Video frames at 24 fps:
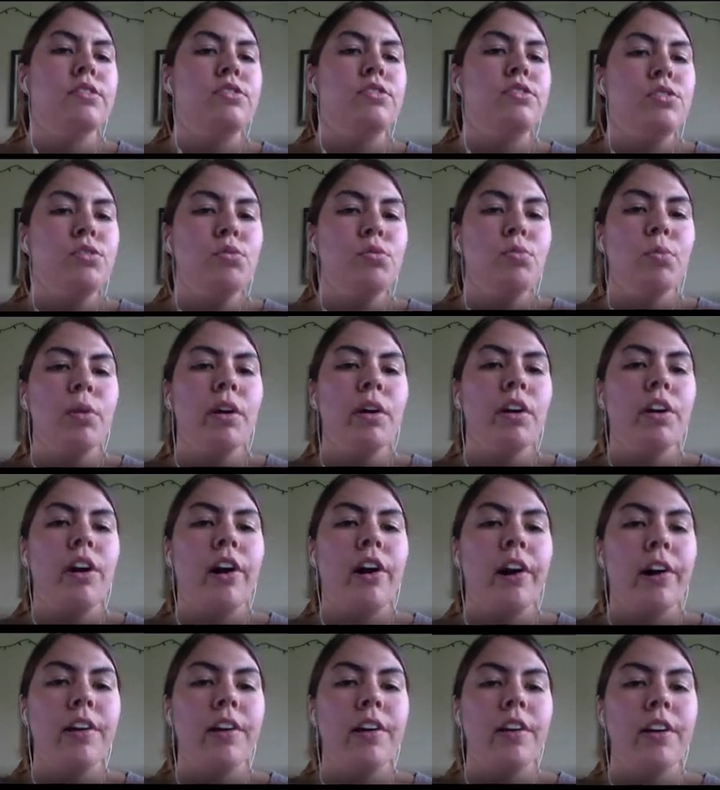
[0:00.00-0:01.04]
do you work
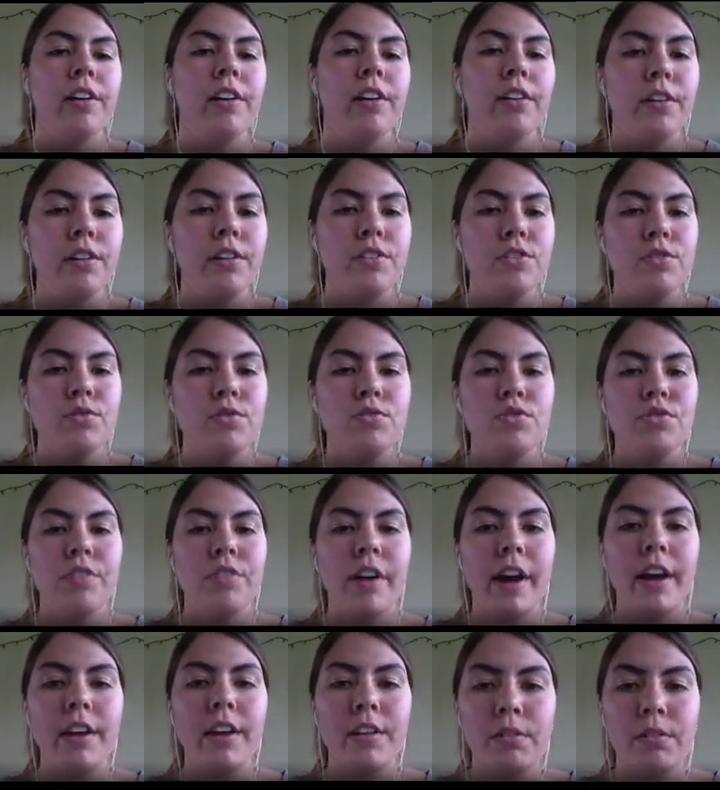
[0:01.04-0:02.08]
harder or do you
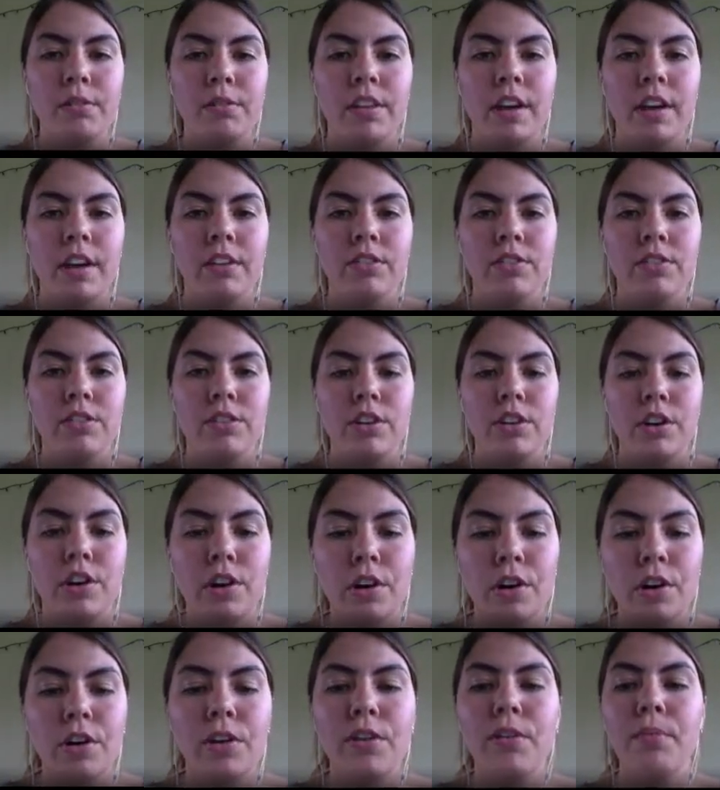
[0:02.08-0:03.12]
try new things to
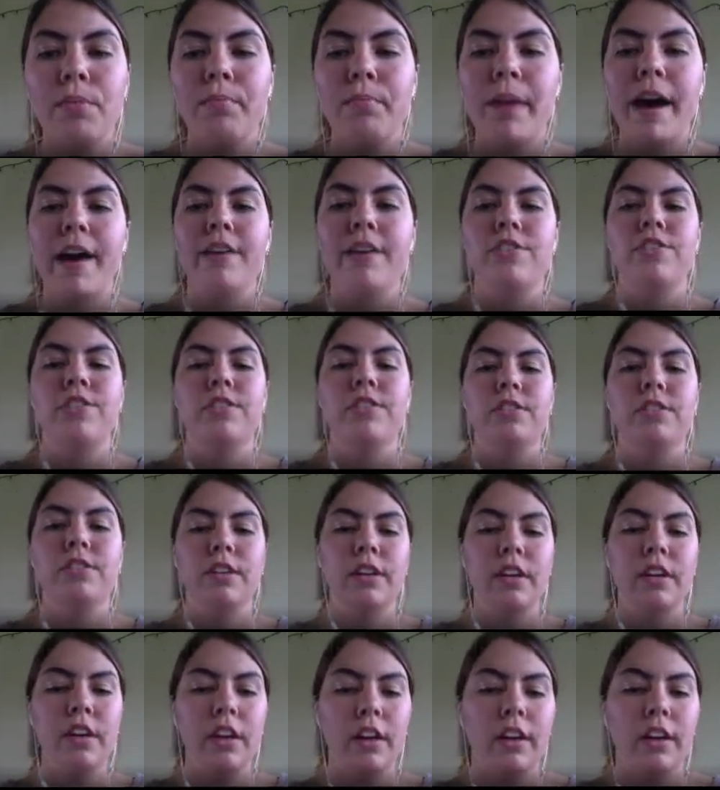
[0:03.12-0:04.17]
earn badges?
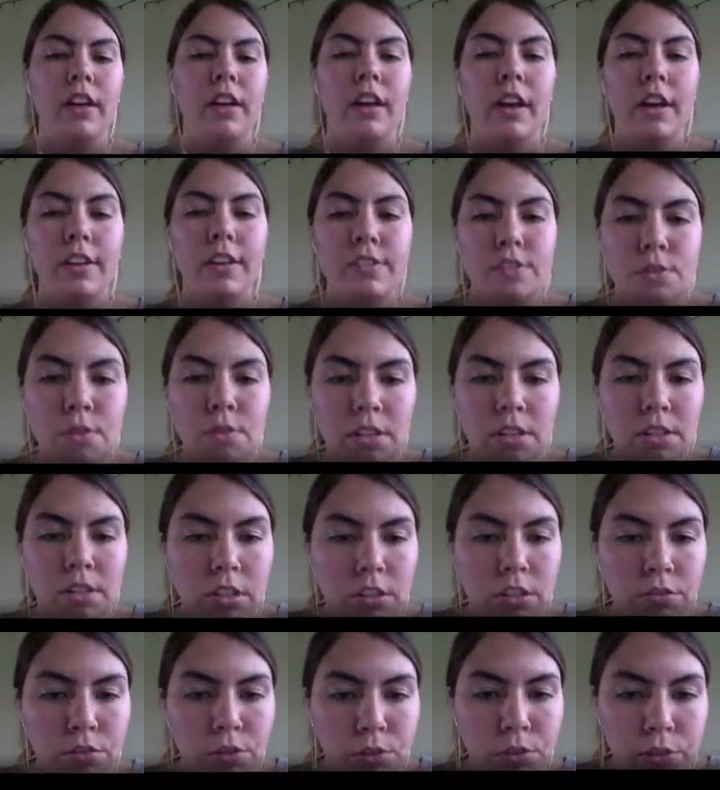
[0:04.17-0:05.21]
As you can
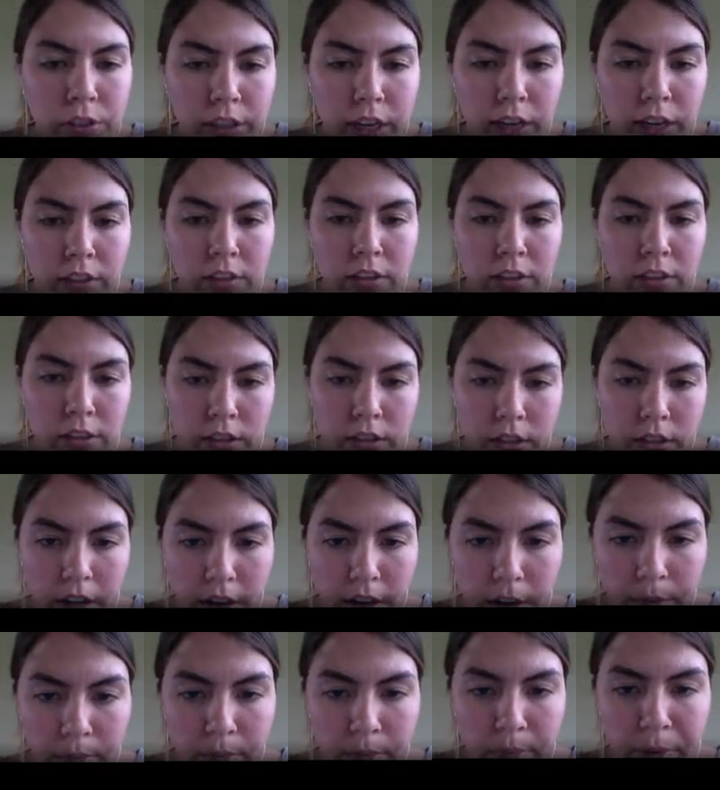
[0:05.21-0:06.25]
see, if you look at this
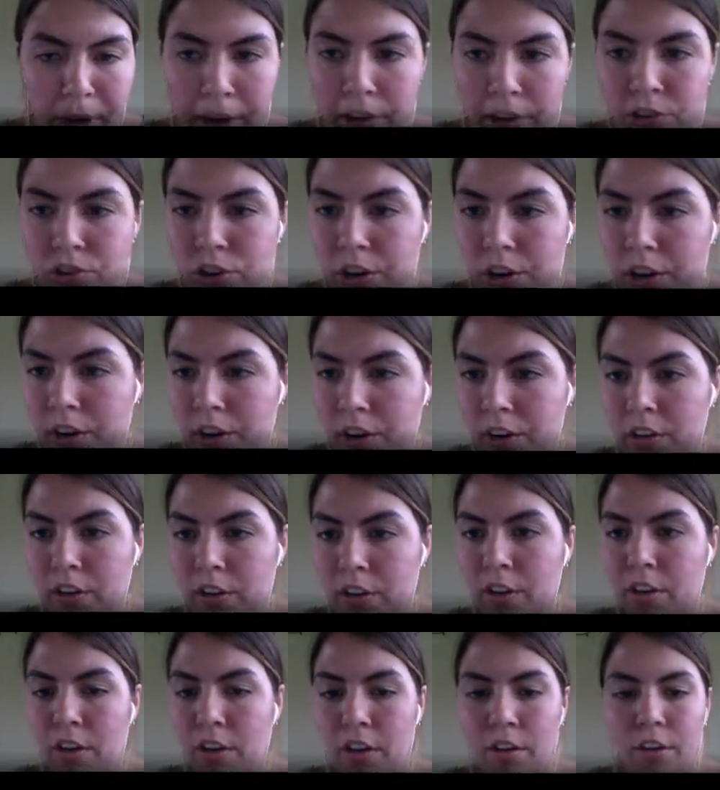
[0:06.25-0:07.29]
um, pie chart,
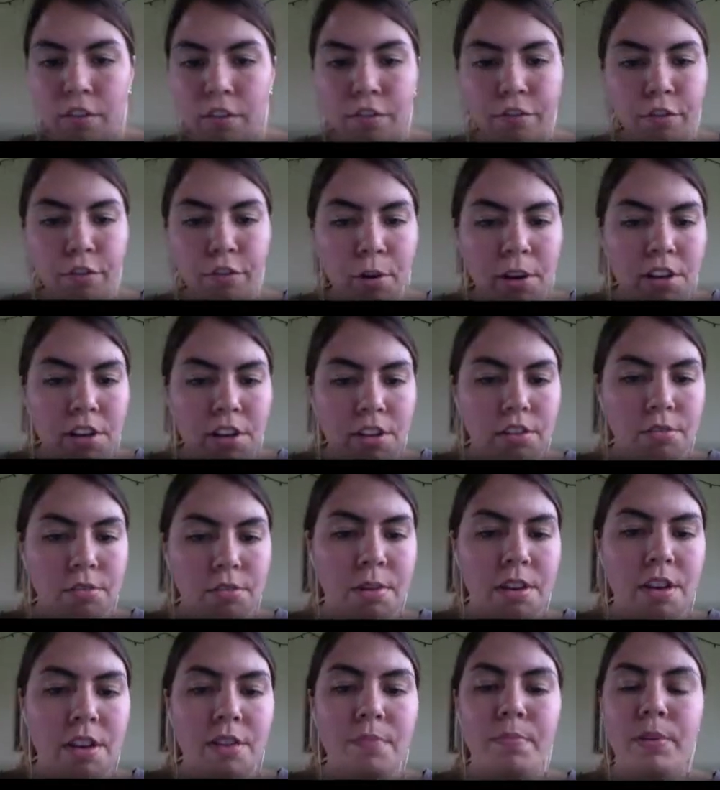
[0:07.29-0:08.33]

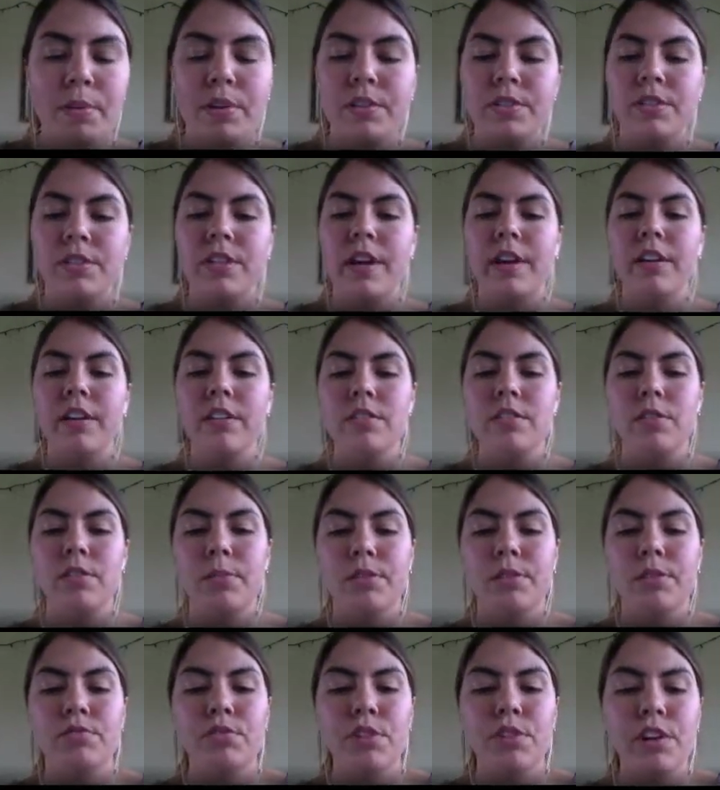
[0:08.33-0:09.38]
43%,
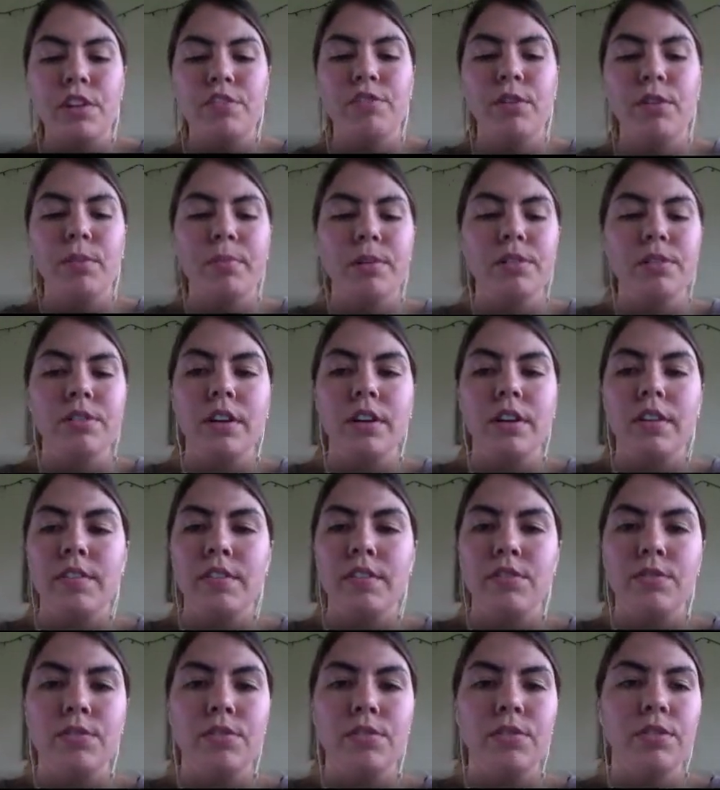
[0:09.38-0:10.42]
almost 44% of
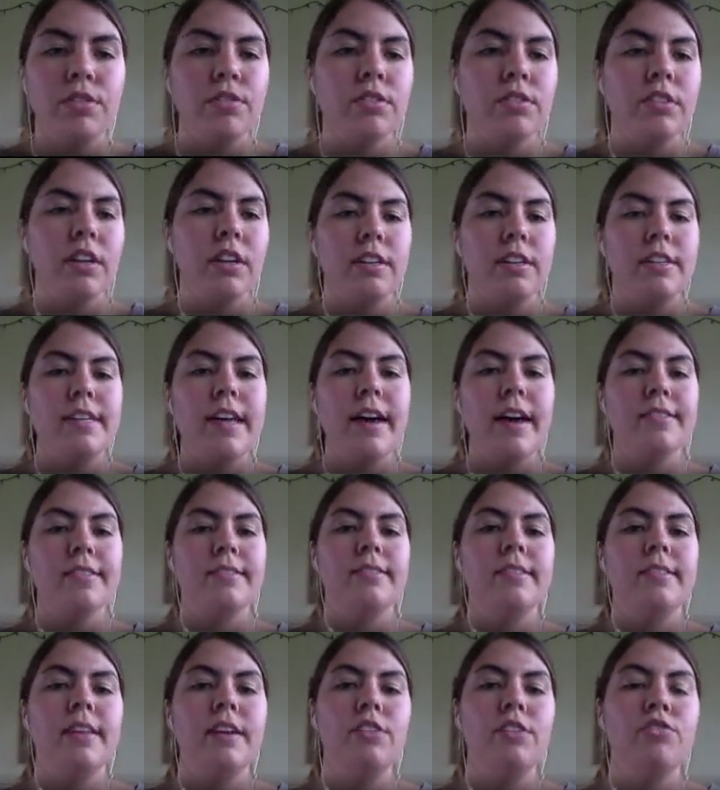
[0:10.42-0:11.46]
the students said,
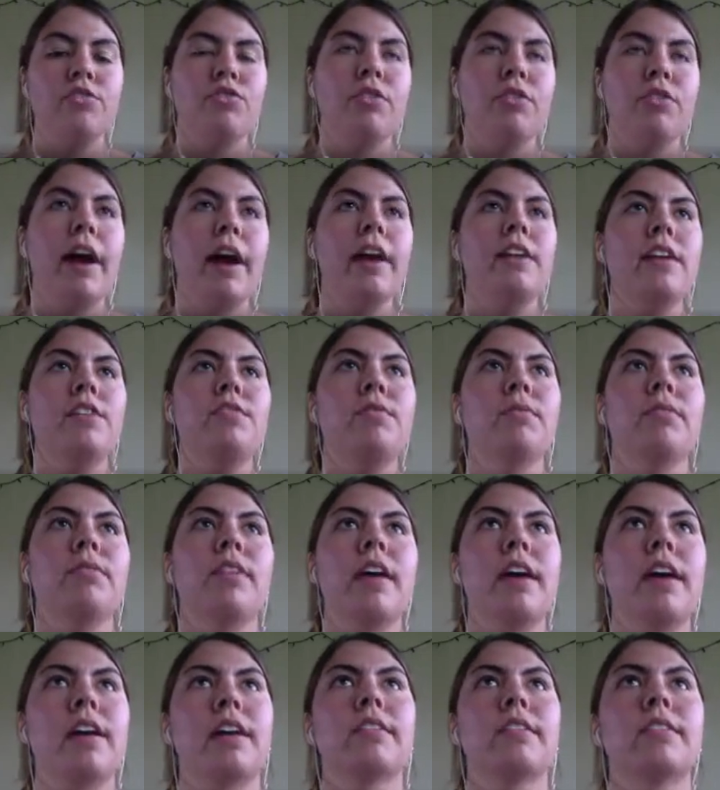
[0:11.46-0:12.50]
yes, they try new
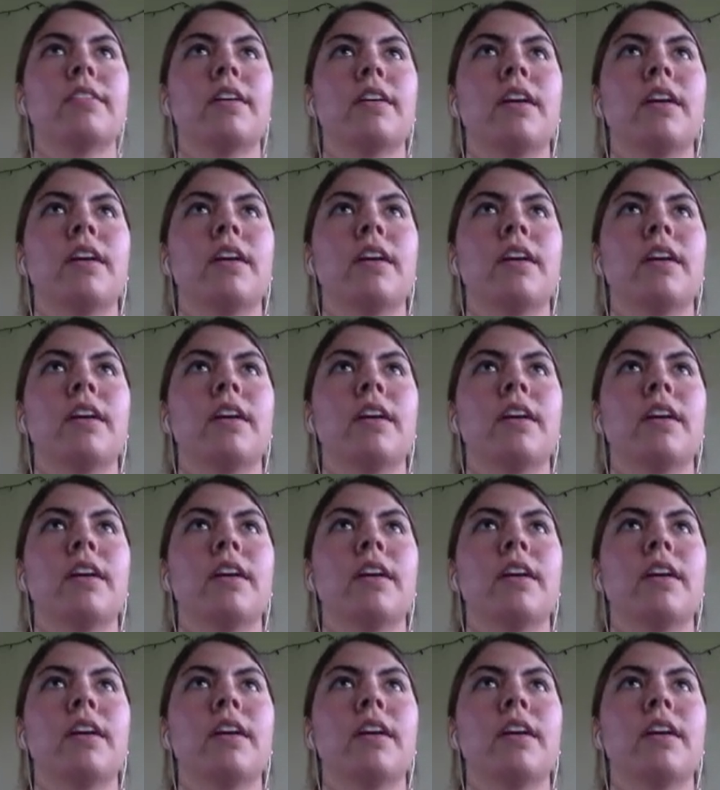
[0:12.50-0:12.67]
things.